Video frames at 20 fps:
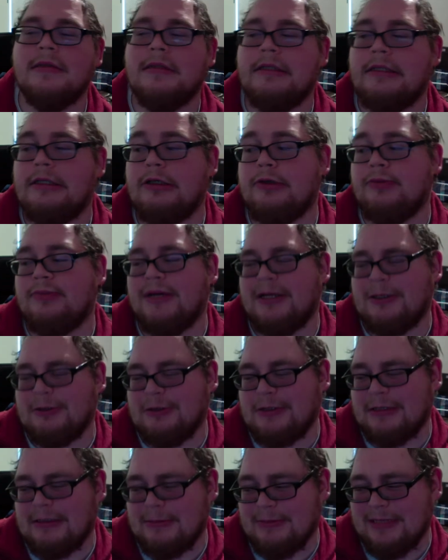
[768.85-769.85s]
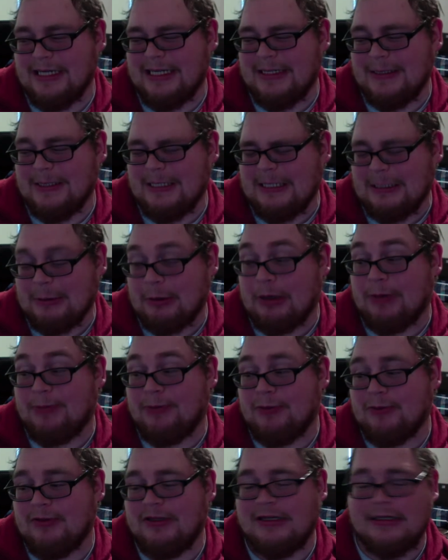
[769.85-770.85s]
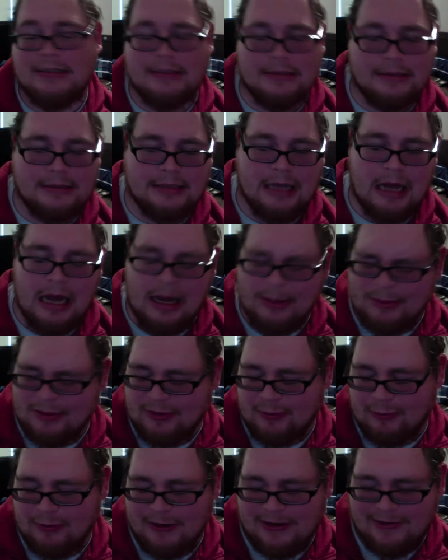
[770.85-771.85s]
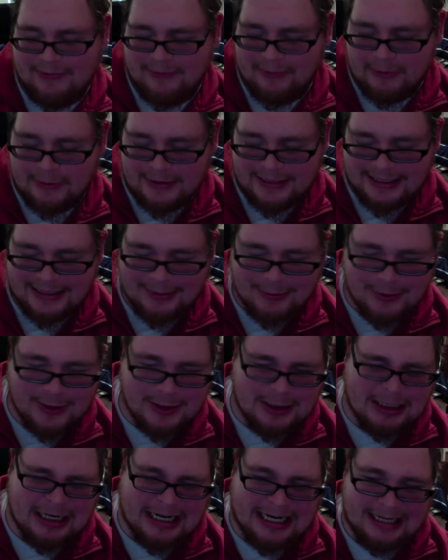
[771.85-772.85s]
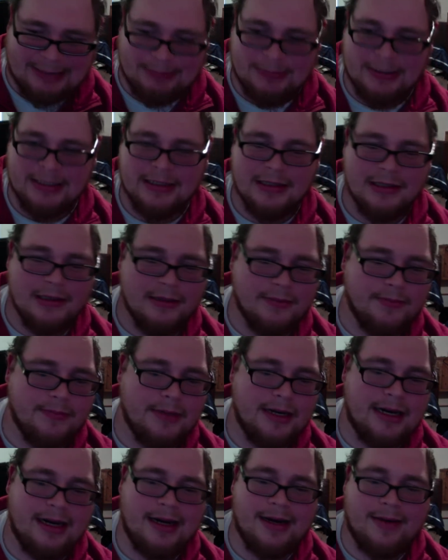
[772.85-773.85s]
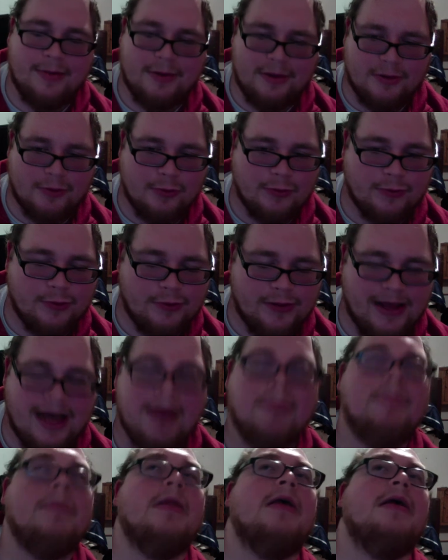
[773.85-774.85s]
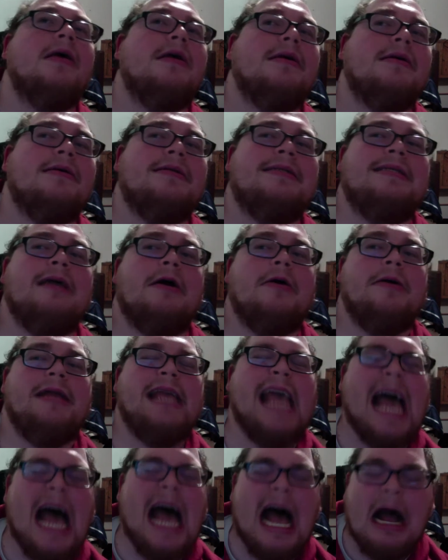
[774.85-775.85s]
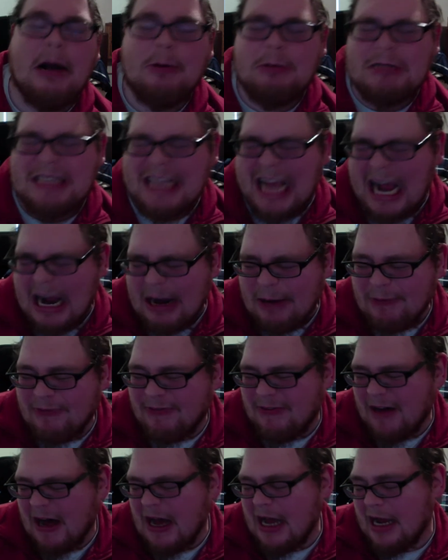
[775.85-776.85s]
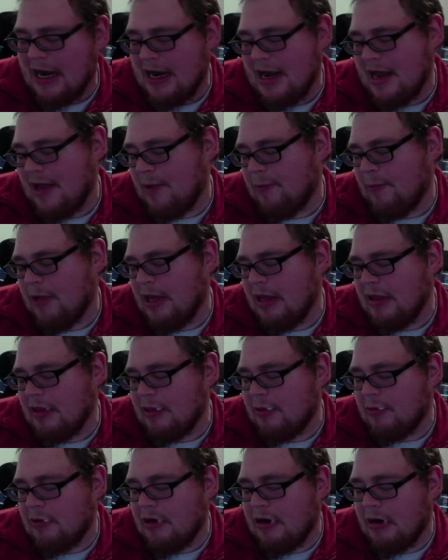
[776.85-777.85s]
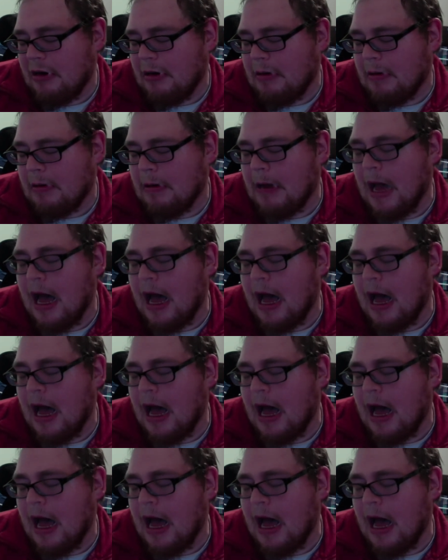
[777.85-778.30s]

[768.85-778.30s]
you better stop dating this crippled, because I'm a 24/7 job. But I never told her that. So, yeah, it was kind of fun. It went through